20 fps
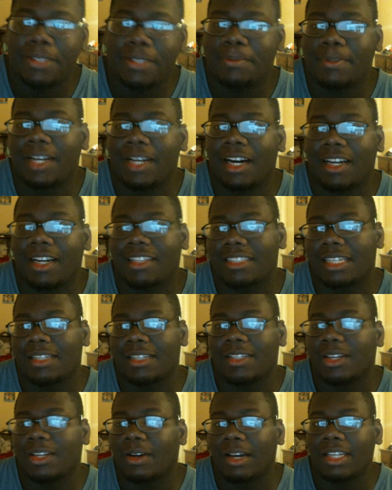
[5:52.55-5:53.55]
pissed me off, because I
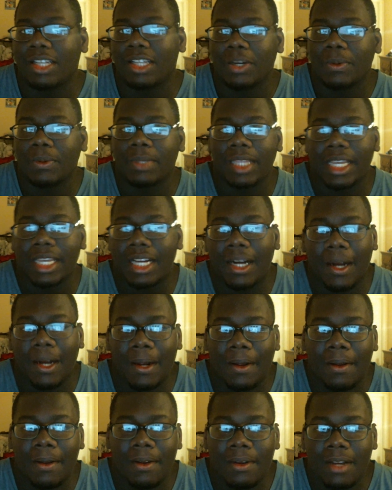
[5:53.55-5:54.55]
know what they
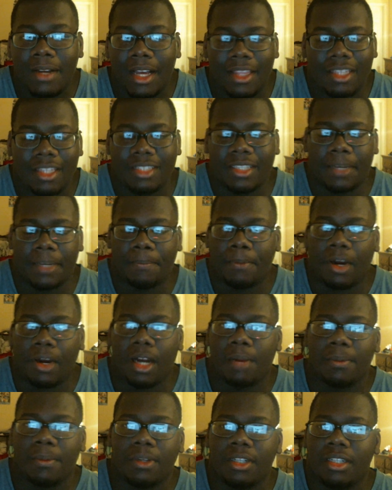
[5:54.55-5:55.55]
are. I think it's like
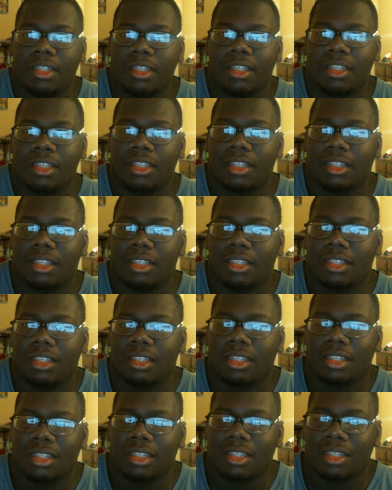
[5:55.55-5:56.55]
Barbara.
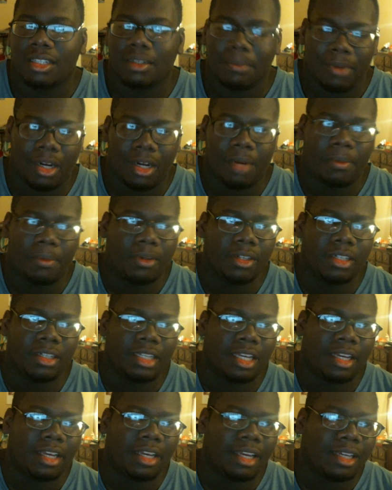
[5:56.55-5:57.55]
Barbara
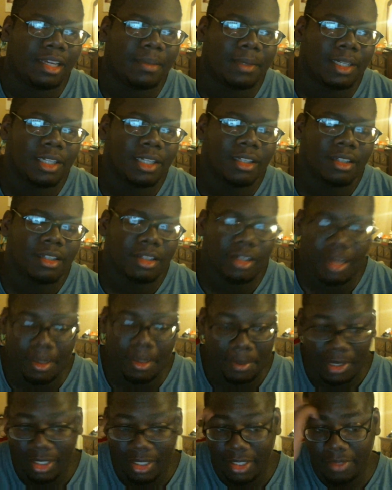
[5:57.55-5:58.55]
and Annabelle, or
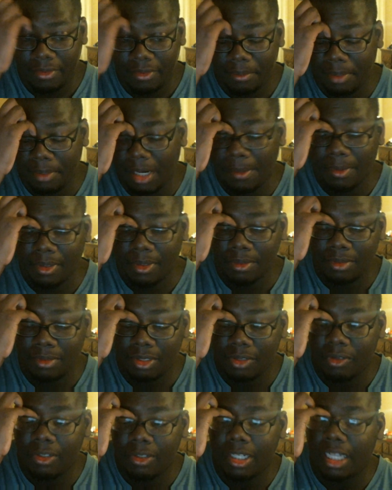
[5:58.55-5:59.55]
I believe. Or Barbara
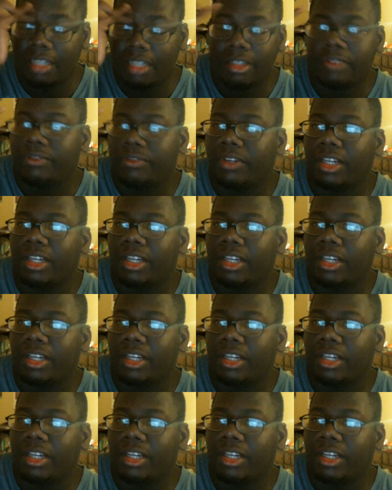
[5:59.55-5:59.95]
and Lauren. I don't even